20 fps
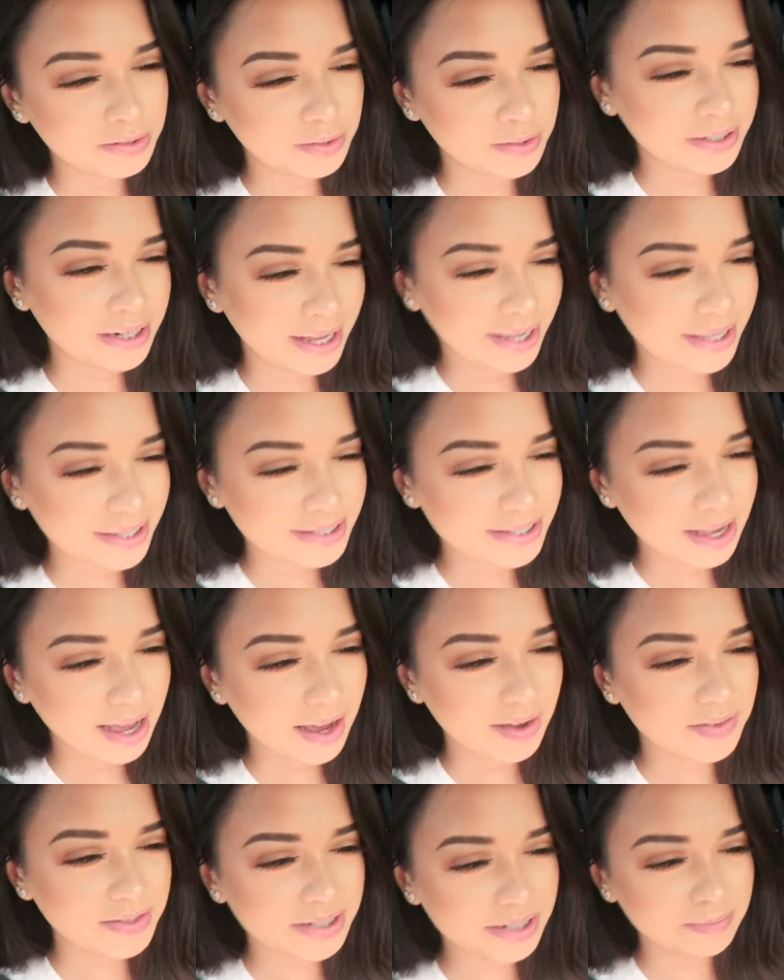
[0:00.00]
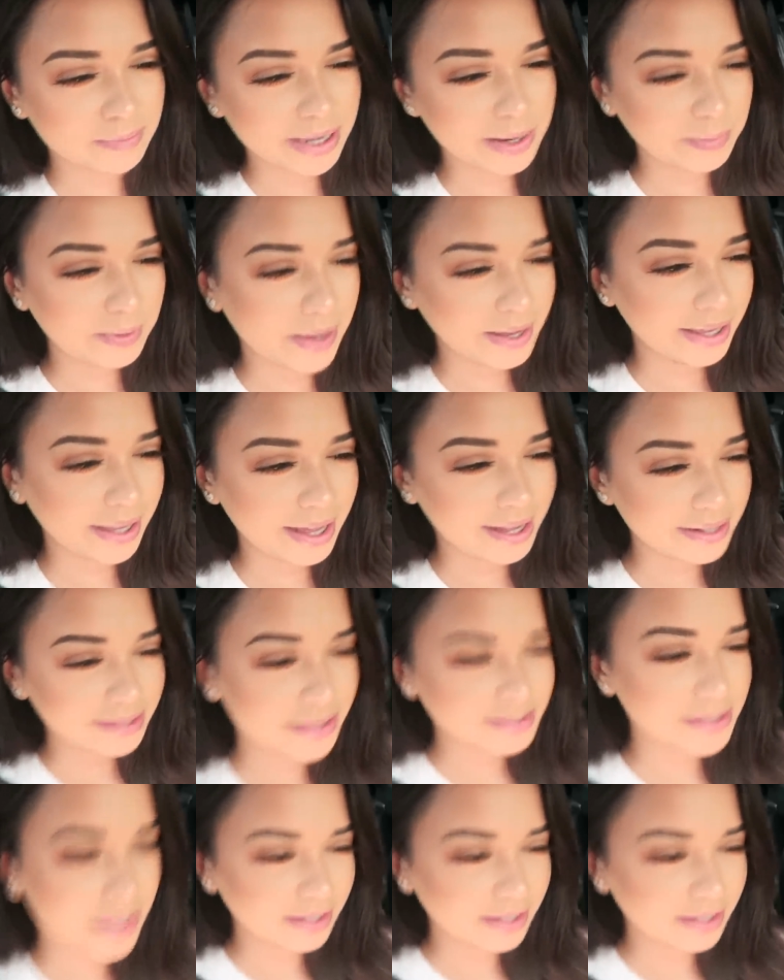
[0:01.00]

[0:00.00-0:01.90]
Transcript: 2 days after my workout.